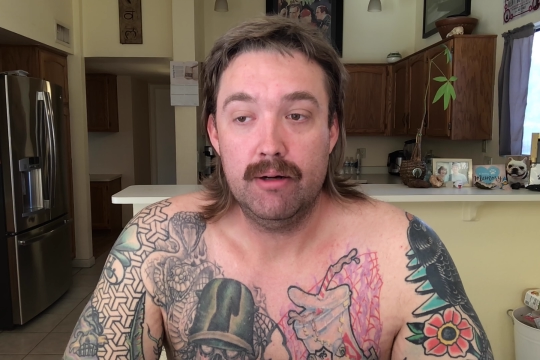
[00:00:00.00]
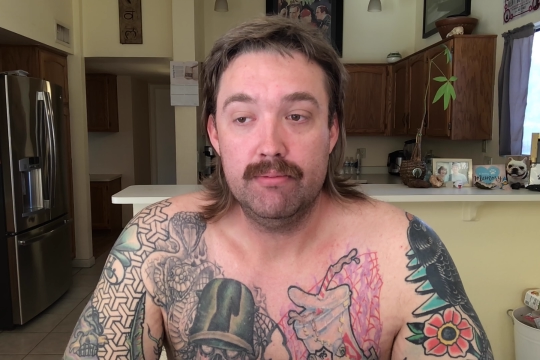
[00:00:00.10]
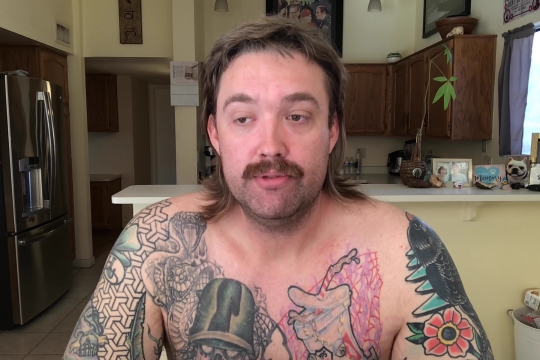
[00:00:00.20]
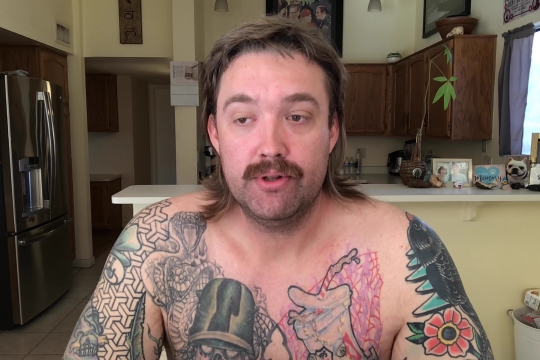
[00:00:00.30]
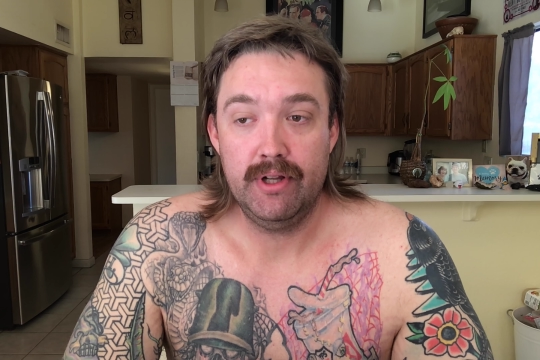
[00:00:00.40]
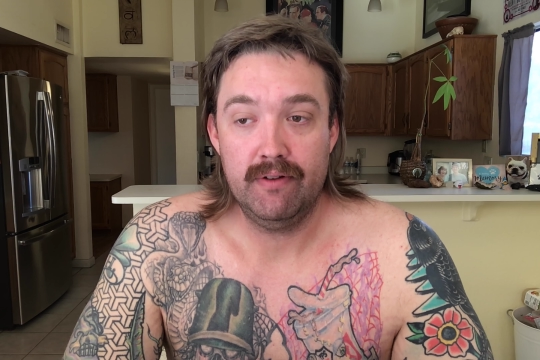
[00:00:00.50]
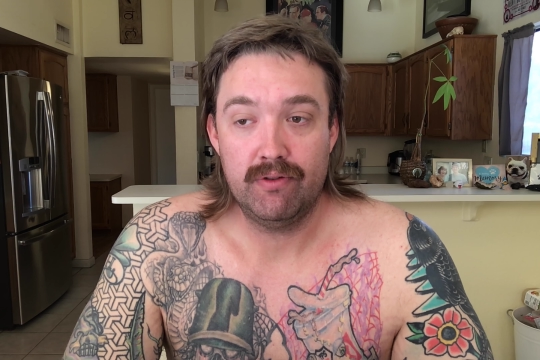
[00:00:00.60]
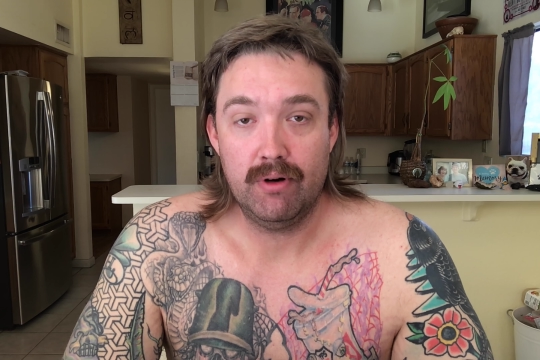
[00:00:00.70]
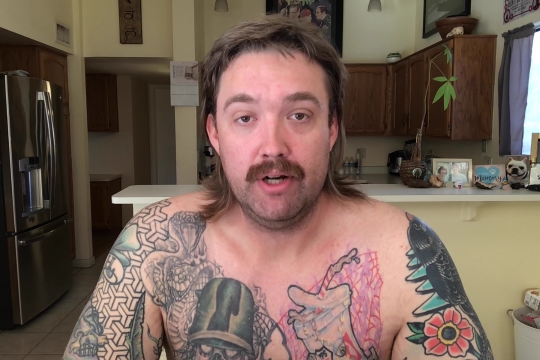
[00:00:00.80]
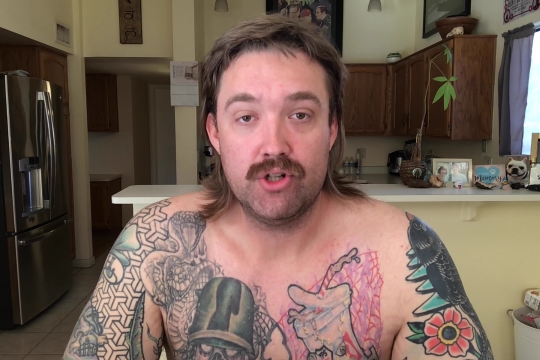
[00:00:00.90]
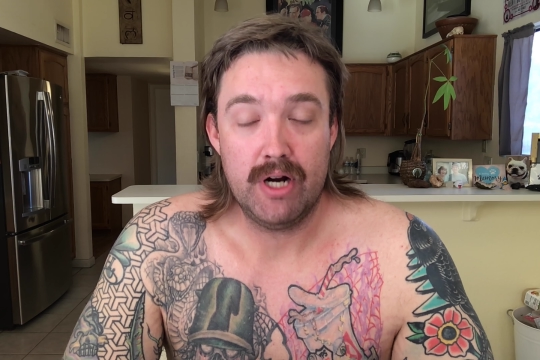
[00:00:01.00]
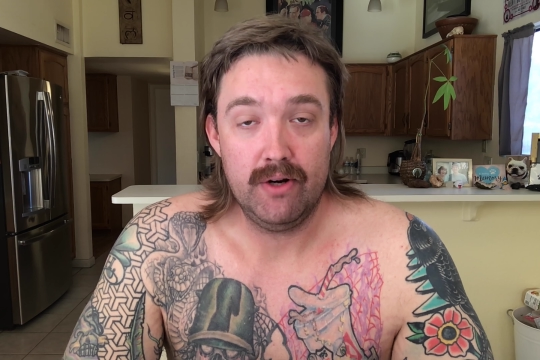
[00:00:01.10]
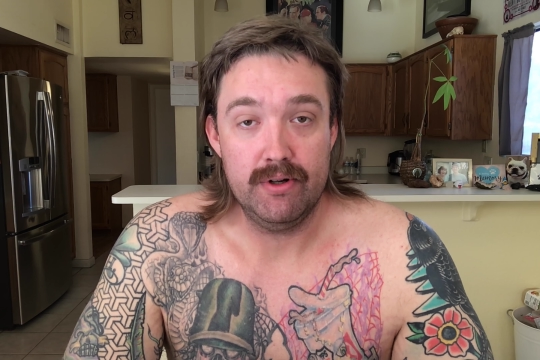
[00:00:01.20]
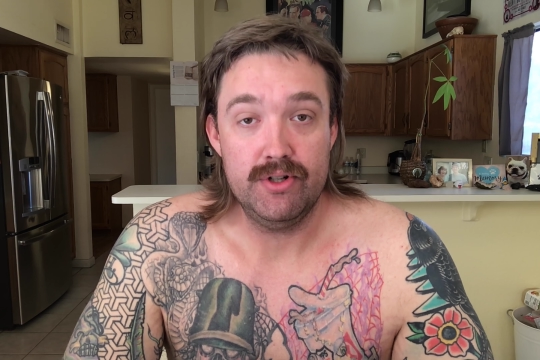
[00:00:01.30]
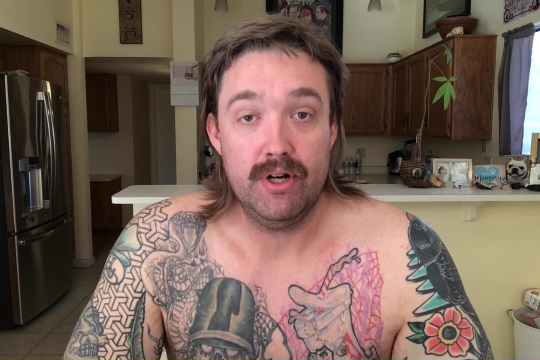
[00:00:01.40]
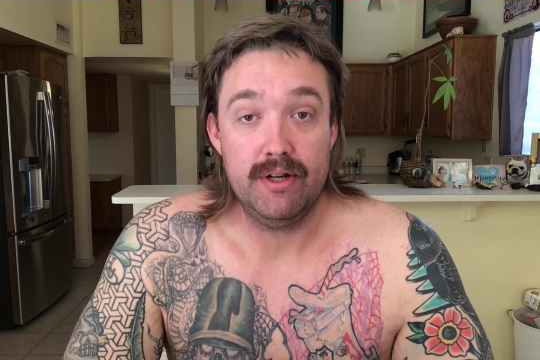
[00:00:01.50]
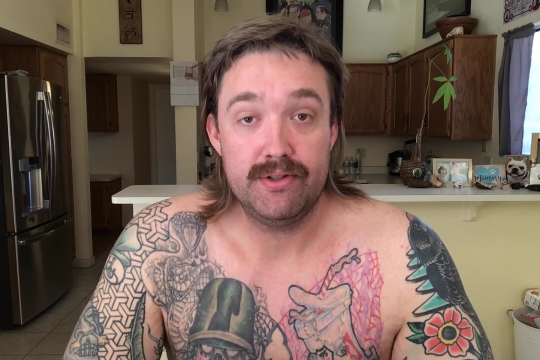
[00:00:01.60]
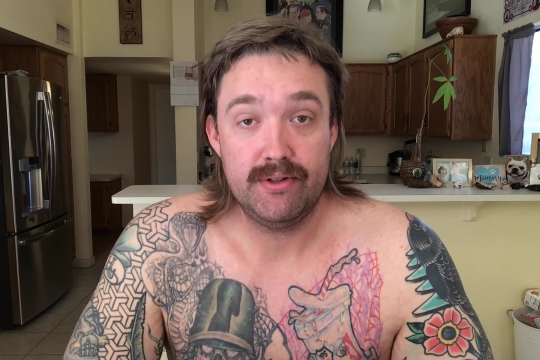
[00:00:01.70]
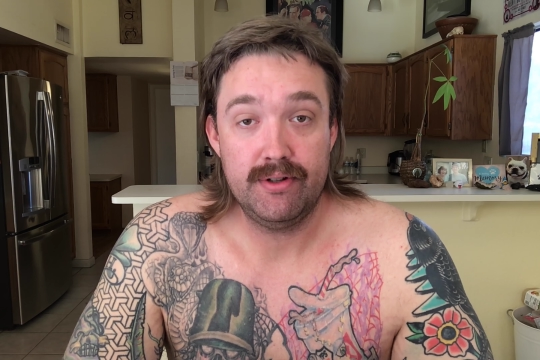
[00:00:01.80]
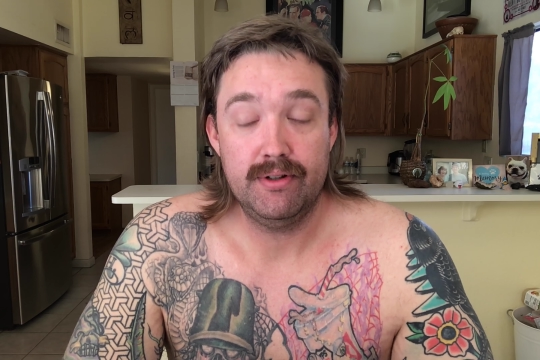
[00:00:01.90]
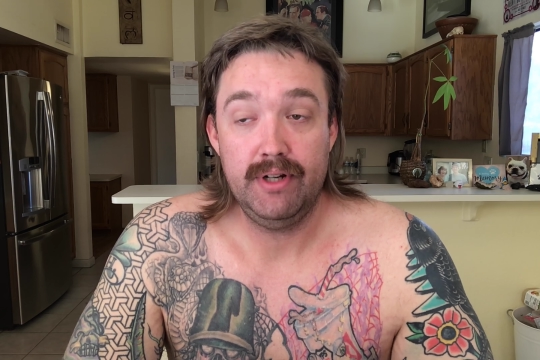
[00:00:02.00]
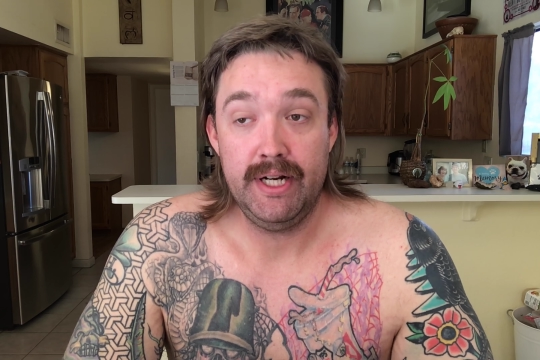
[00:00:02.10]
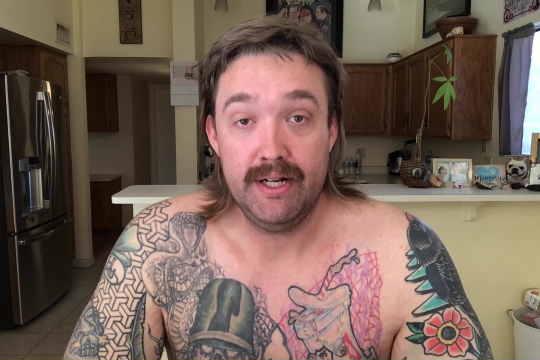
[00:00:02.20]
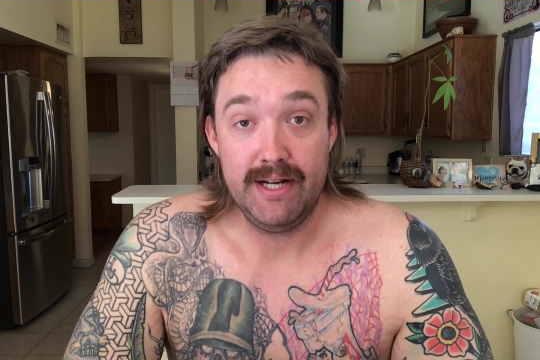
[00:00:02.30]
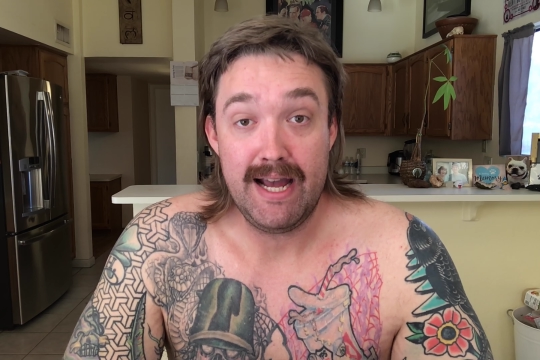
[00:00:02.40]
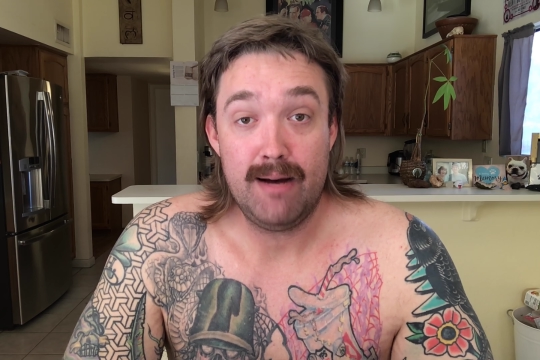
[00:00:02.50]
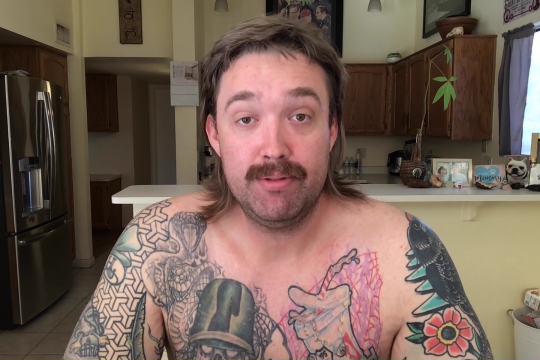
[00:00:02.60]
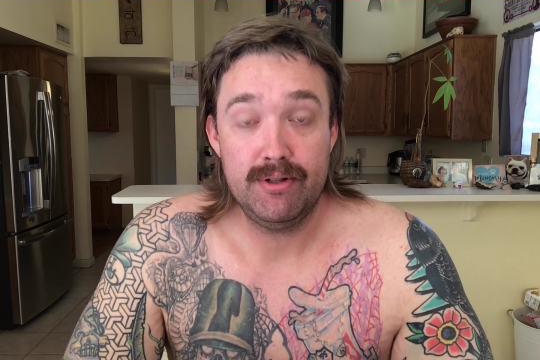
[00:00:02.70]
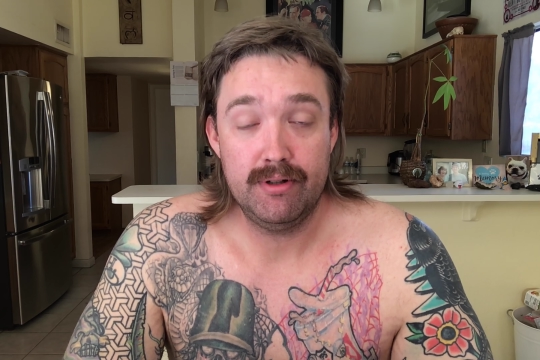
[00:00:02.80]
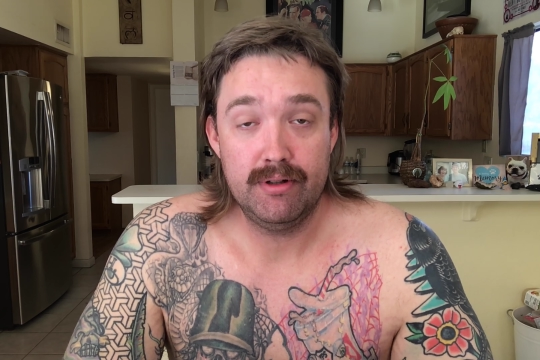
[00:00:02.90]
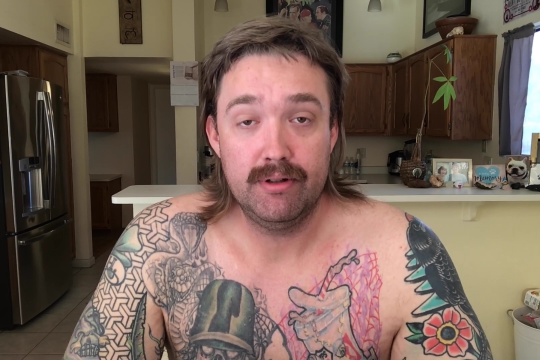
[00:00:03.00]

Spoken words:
So therefore I try to adjust and adapt